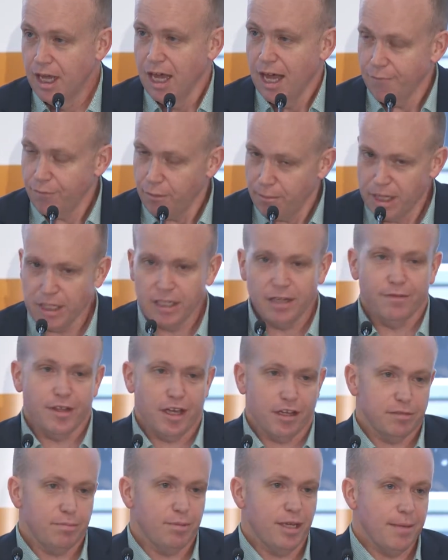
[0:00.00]
And for many of
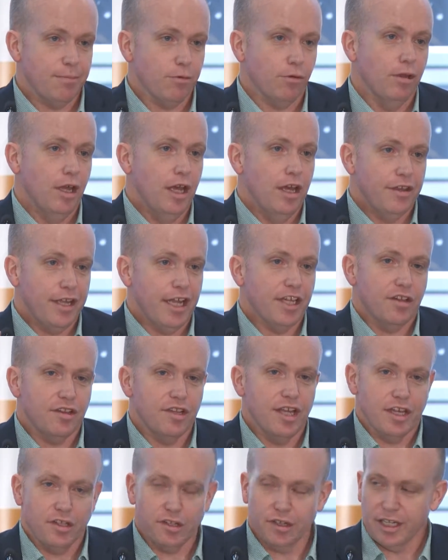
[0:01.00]
those people, that
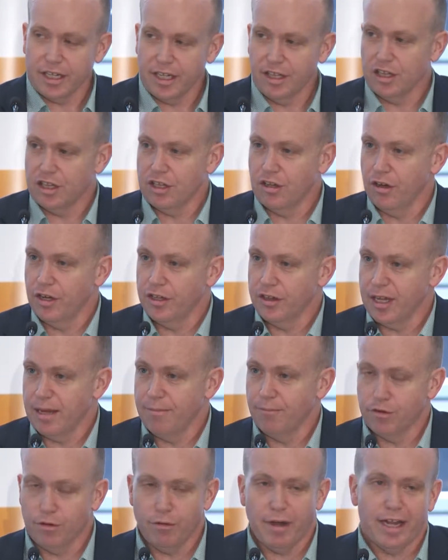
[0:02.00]
essentially consigned
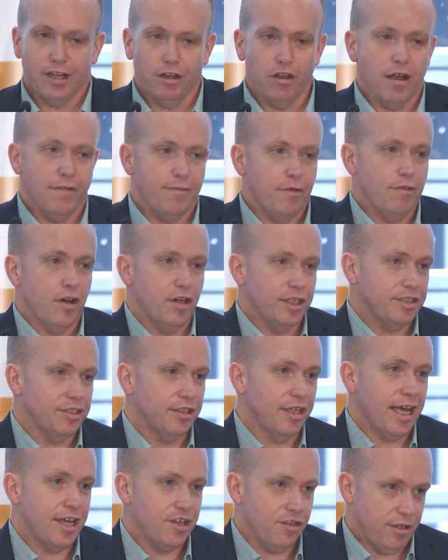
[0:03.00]
them to a life of
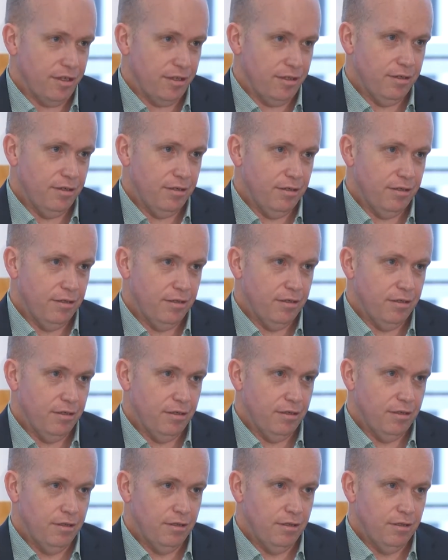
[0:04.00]
isolation
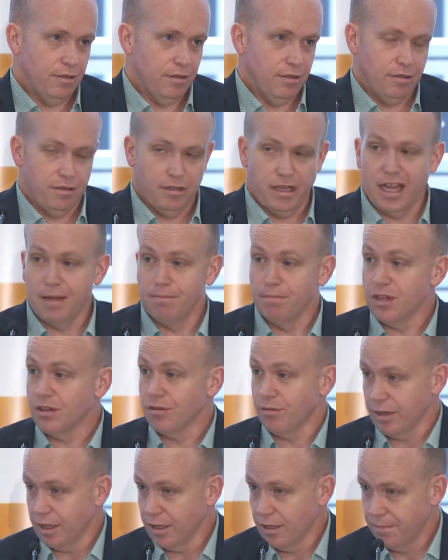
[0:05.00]
and
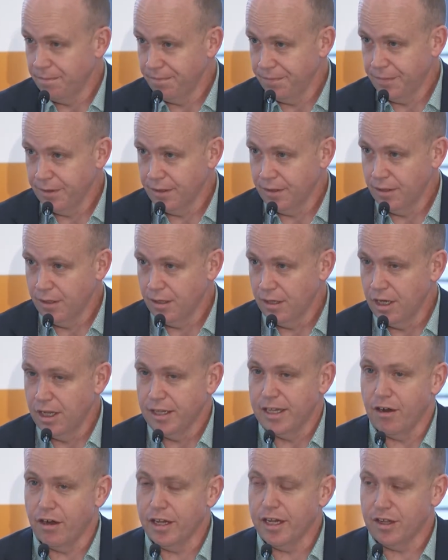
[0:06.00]
misery.
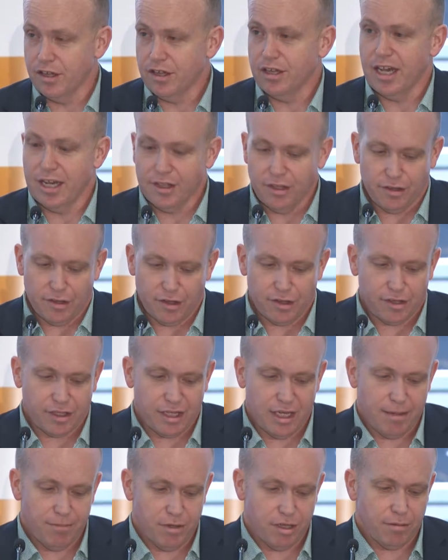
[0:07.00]
Now, I don't say that the
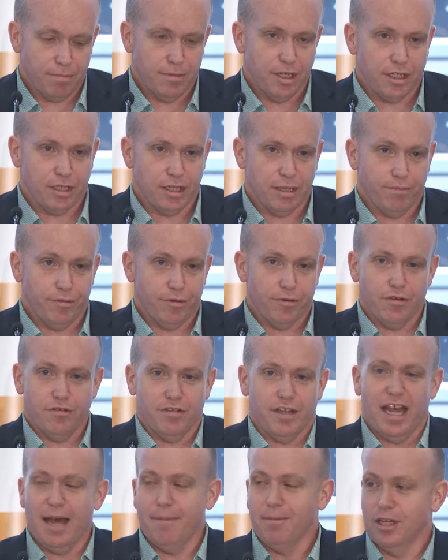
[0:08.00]
scheme has immediately
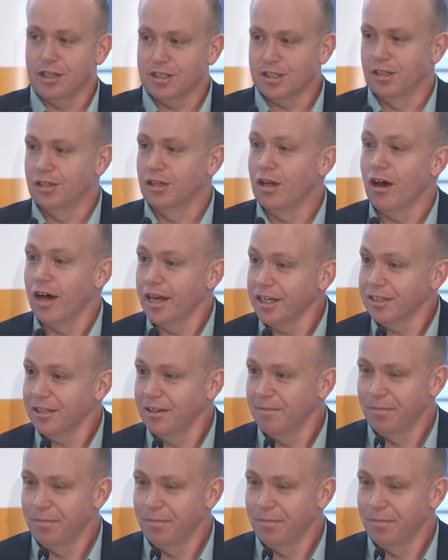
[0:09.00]
produced happiness and light,